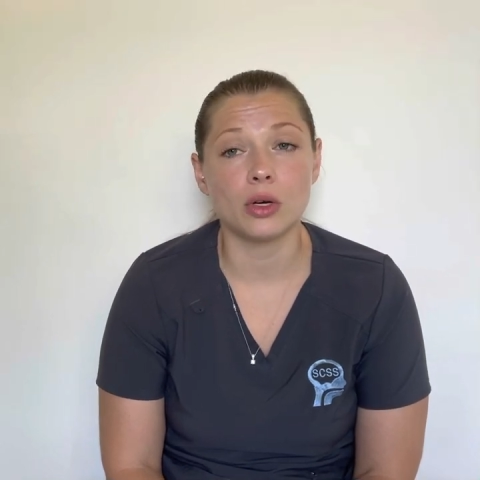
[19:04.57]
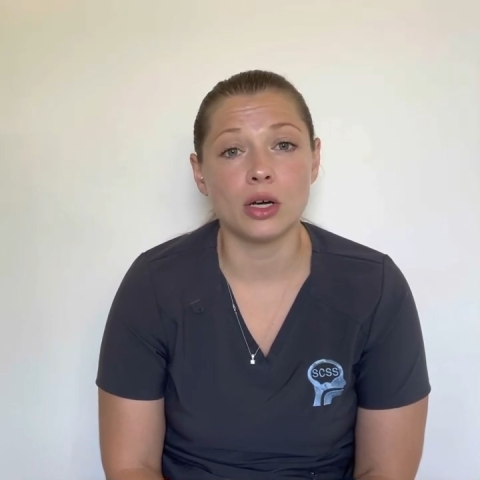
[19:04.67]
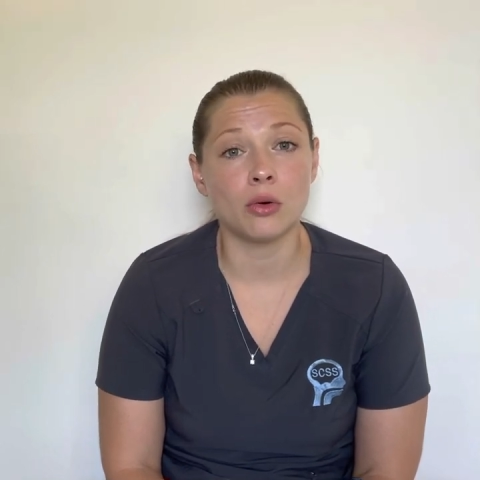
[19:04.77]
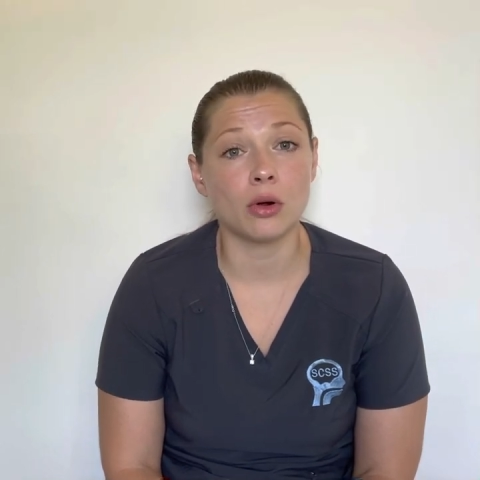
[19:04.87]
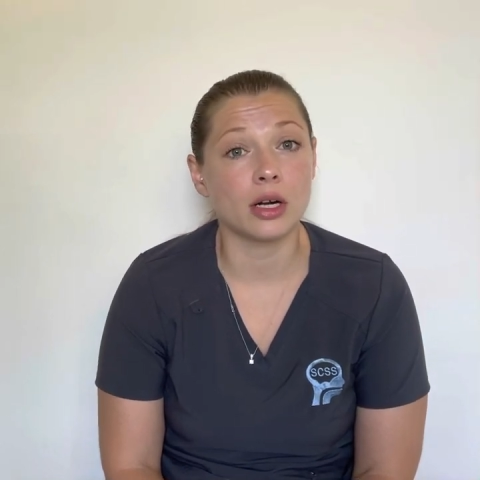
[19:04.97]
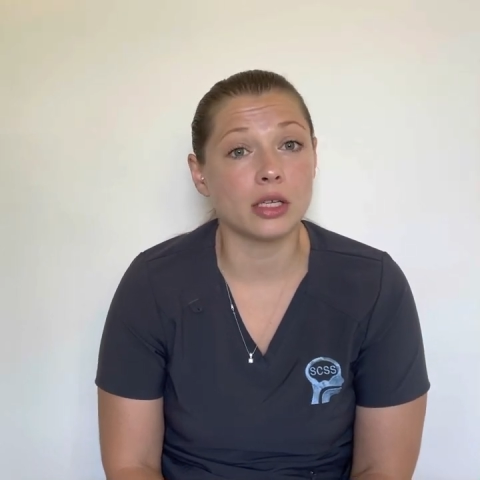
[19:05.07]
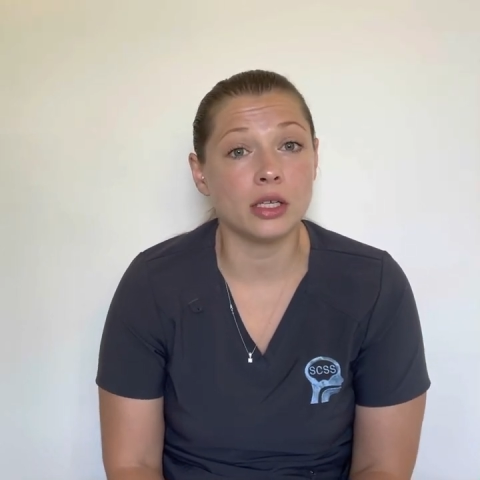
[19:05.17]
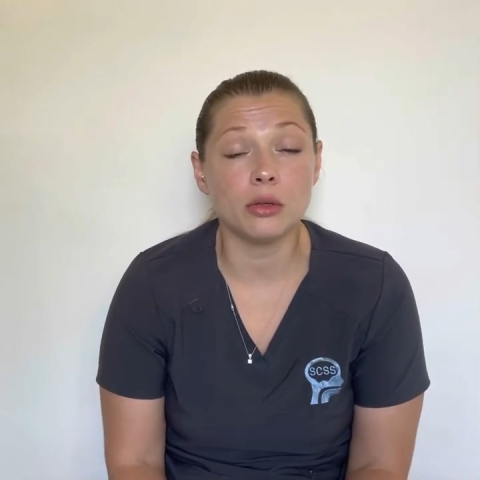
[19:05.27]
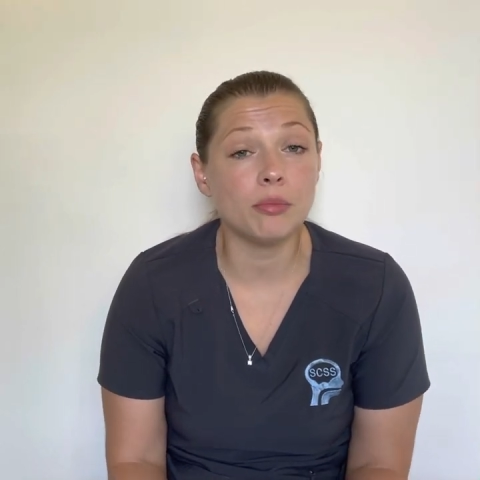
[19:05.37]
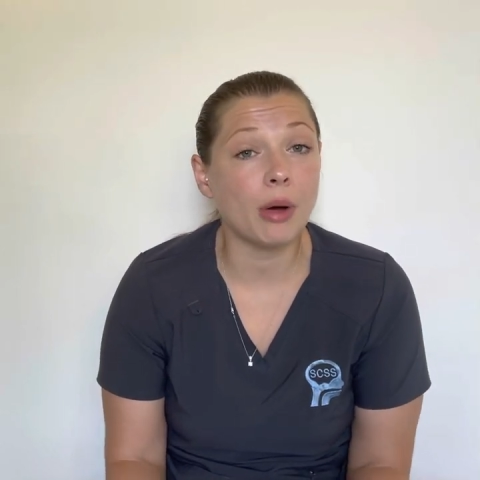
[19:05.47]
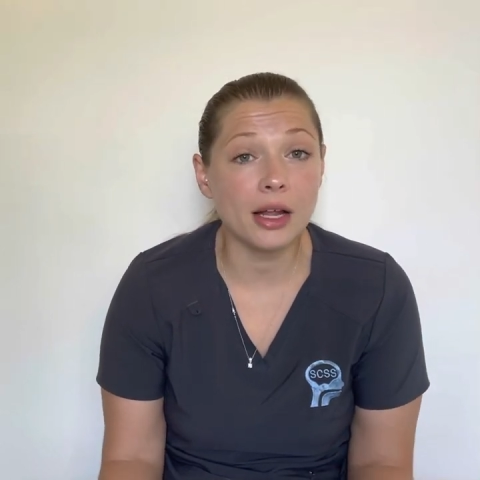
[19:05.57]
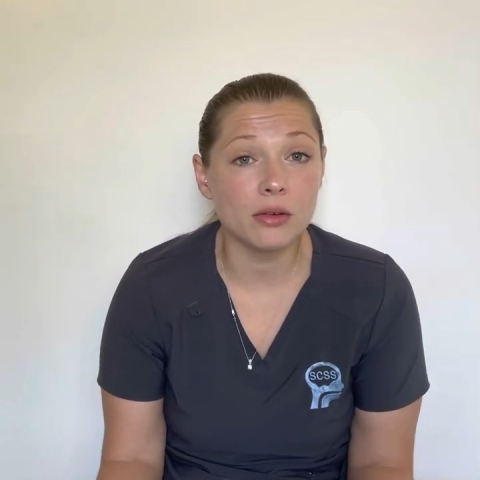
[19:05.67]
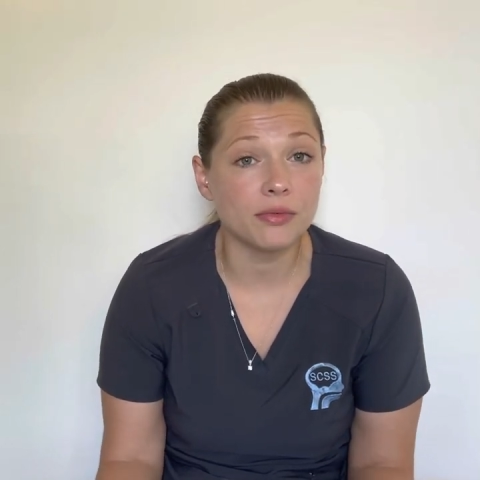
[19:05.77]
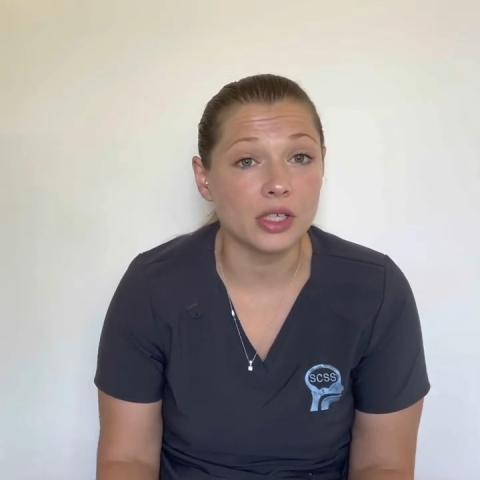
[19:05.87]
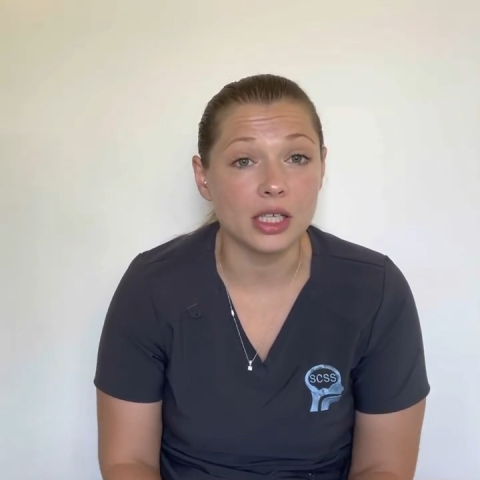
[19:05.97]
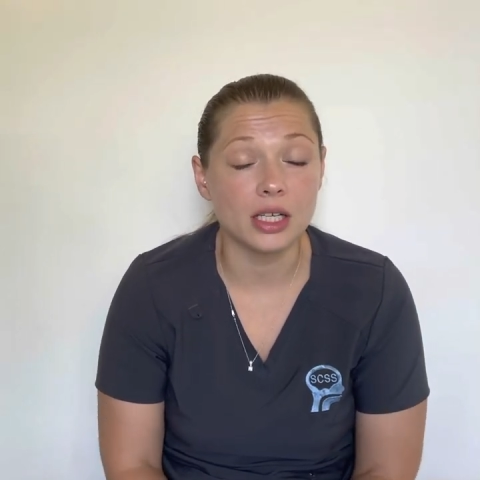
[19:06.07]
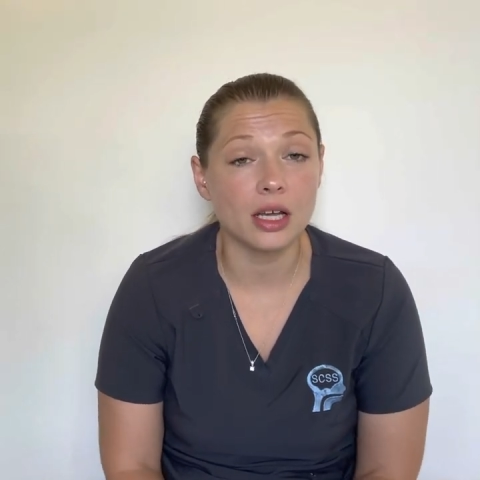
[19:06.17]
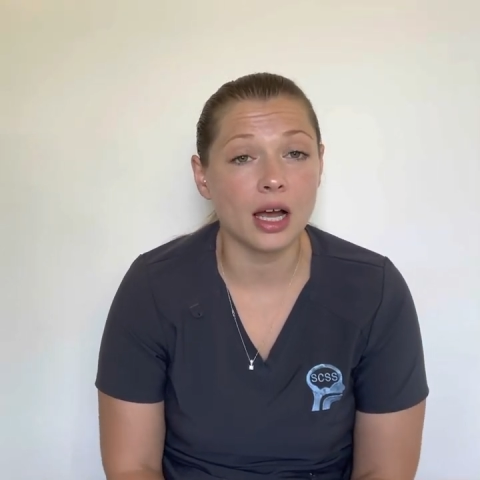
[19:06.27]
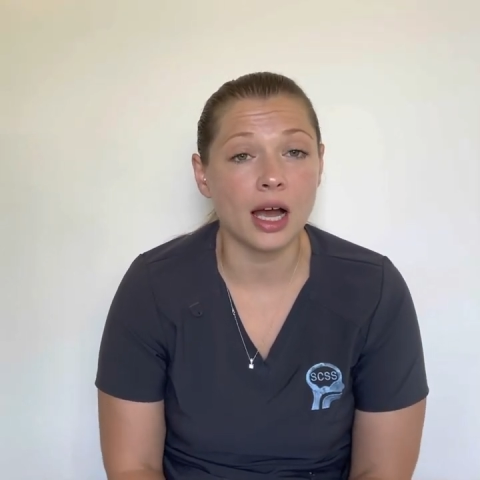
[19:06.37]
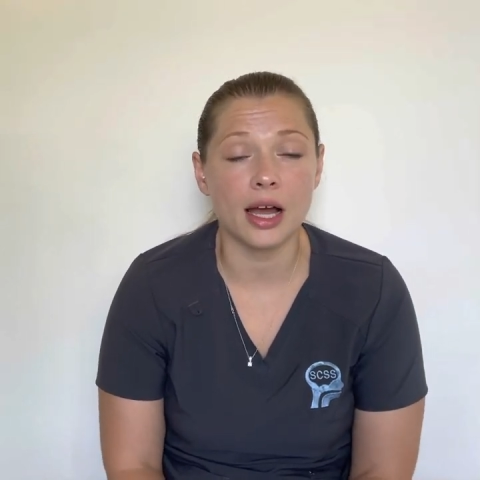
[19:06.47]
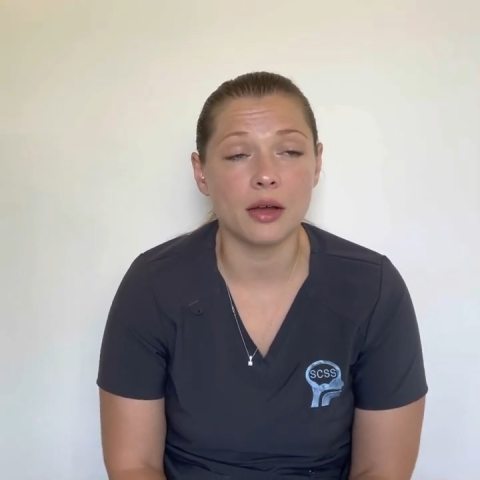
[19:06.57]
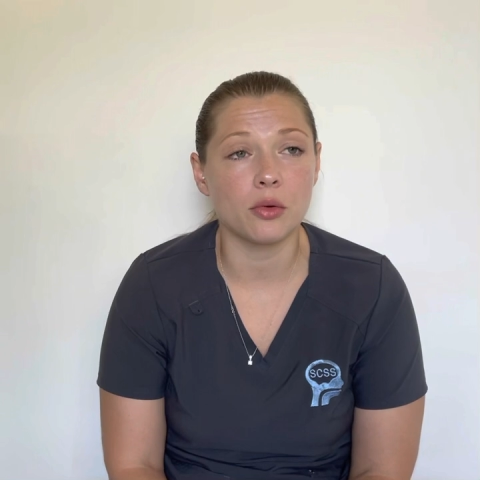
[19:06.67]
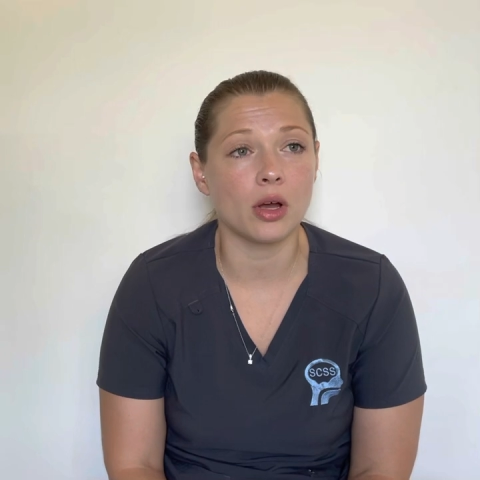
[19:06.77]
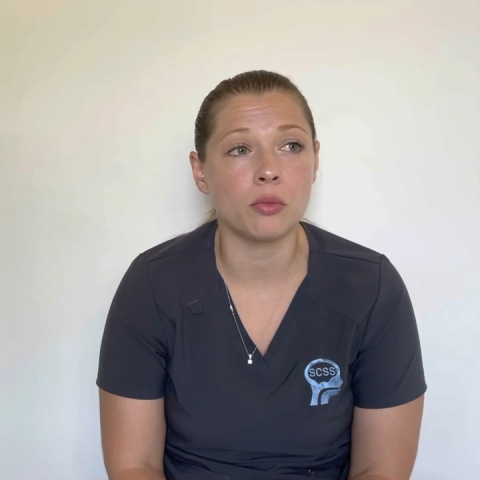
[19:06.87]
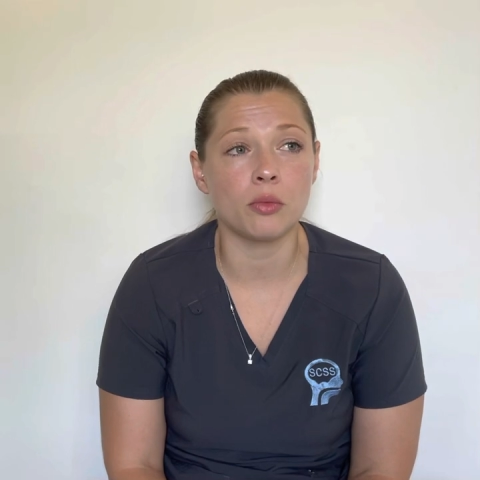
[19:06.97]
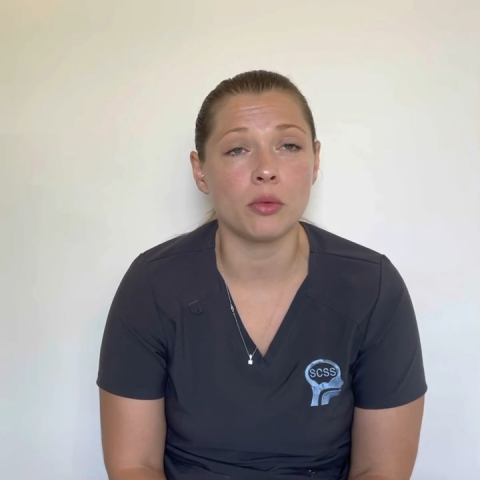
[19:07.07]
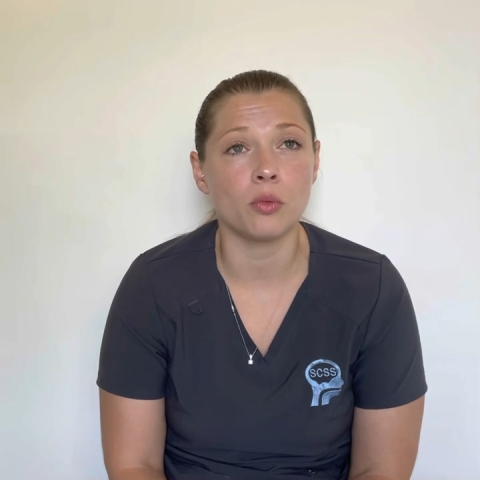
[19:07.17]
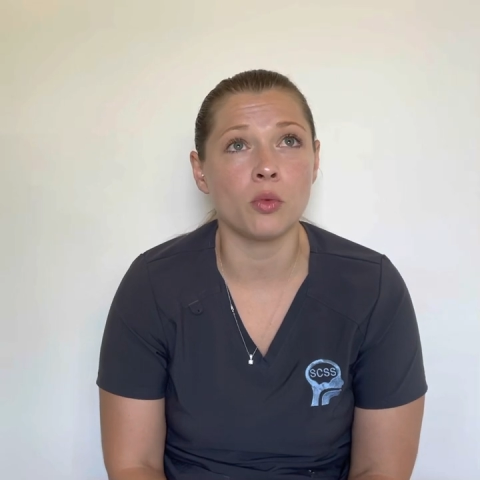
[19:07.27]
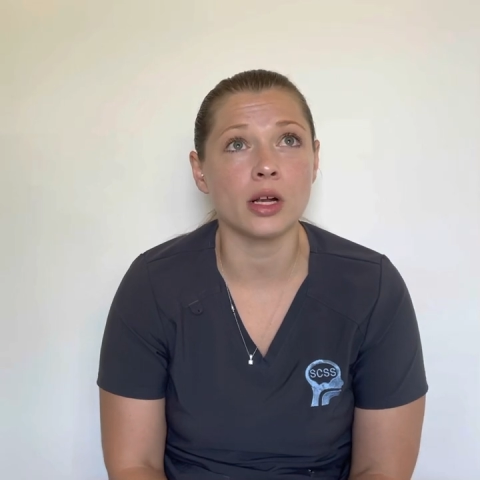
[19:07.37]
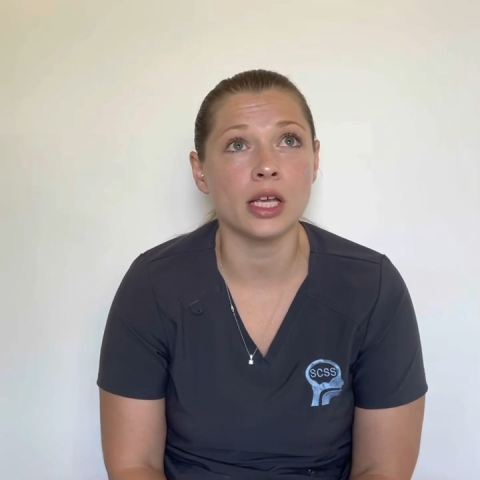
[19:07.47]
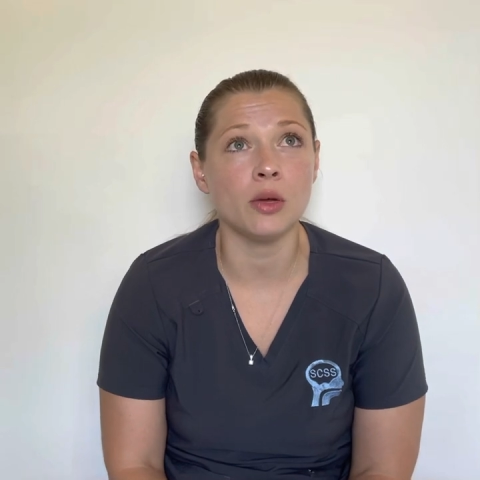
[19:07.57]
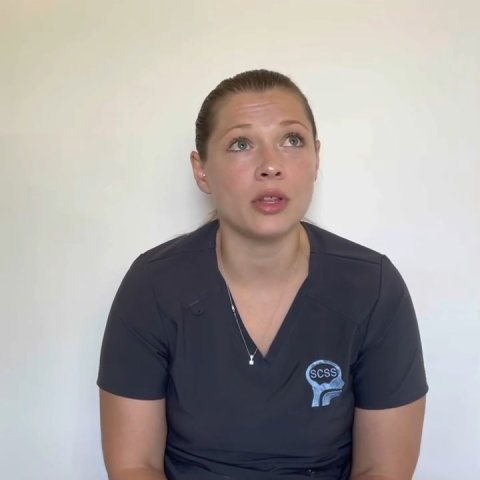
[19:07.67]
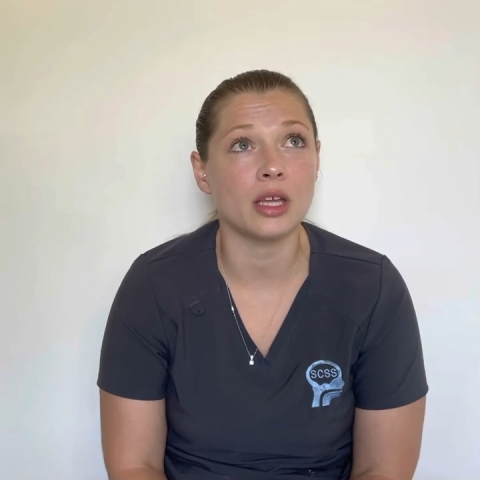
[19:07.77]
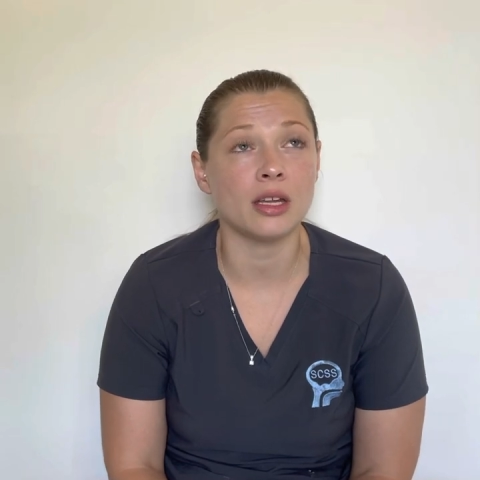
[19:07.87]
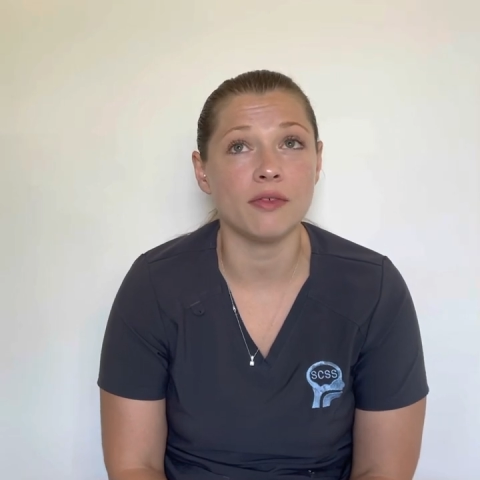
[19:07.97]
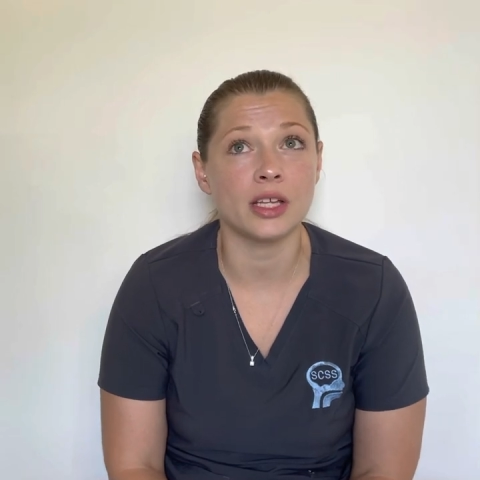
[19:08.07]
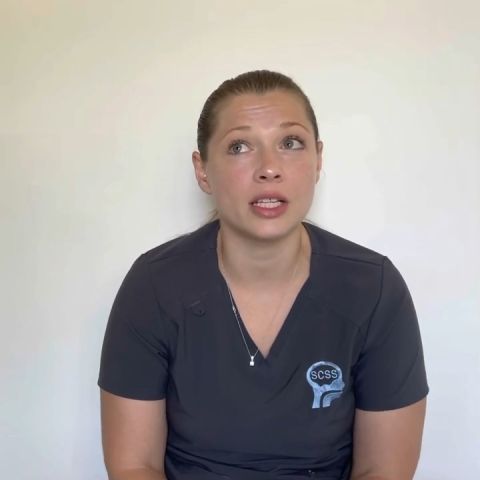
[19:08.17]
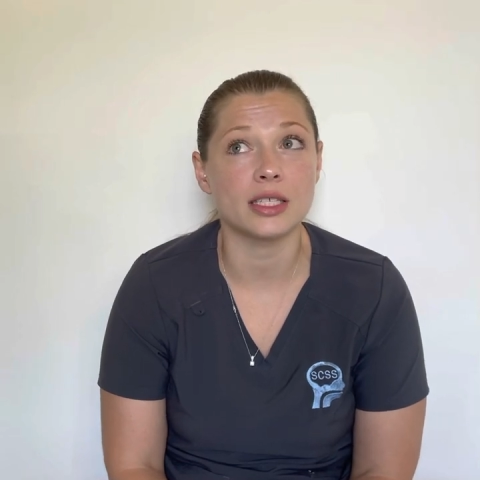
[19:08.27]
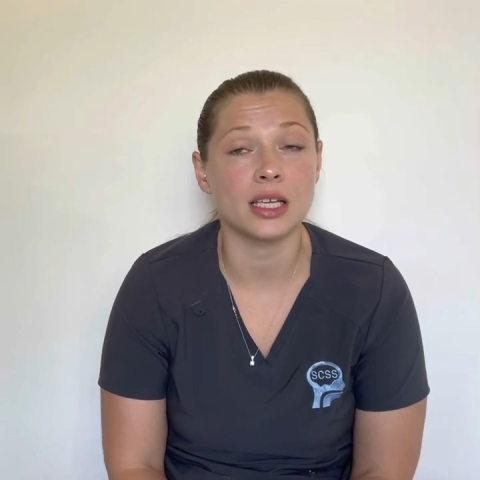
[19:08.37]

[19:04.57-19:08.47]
or bottle feed, working with infants